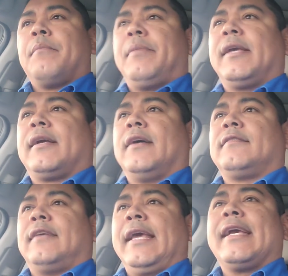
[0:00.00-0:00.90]

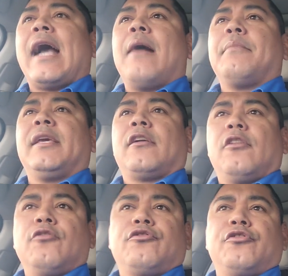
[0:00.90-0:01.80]
because it got me
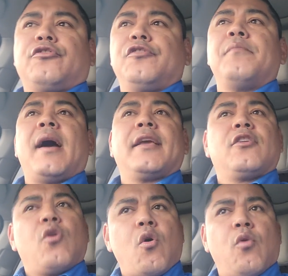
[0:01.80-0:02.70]
closer to my
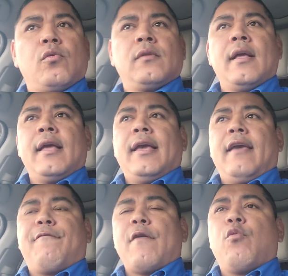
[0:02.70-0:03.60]
goal.
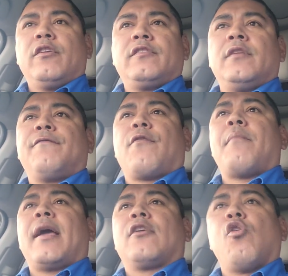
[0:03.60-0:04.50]
If it wasn't for
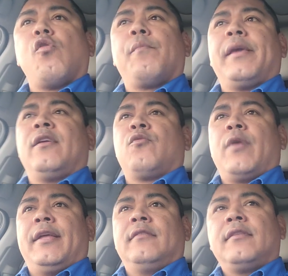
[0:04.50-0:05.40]
my goal being
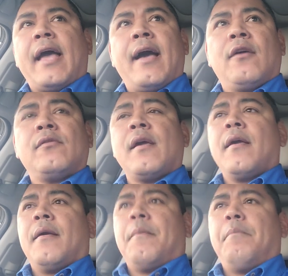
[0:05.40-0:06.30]
written
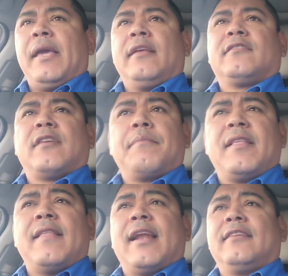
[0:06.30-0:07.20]
down, being
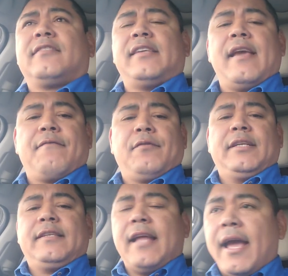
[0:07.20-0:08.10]
something that I see every
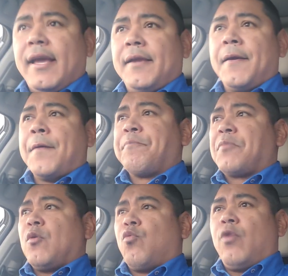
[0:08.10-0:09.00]
day,
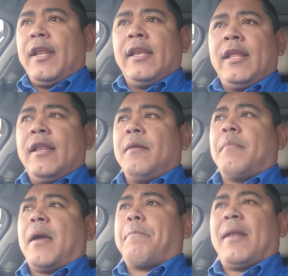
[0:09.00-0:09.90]
reading it in
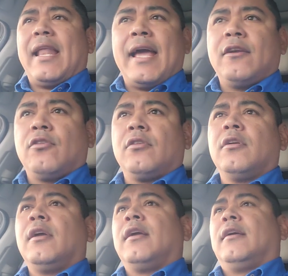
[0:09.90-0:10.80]
my planner,
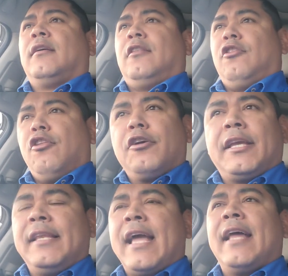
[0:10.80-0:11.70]

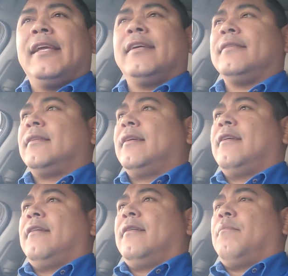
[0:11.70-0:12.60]
looking at it,
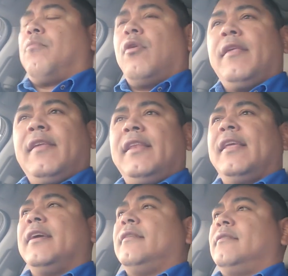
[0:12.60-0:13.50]
breathing
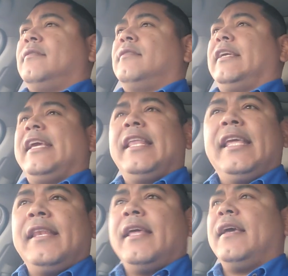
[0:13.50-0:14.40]
it,
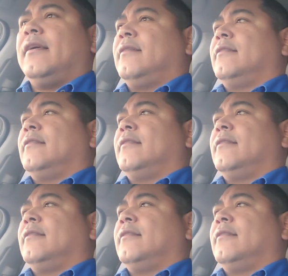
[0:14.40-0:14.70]
eating it,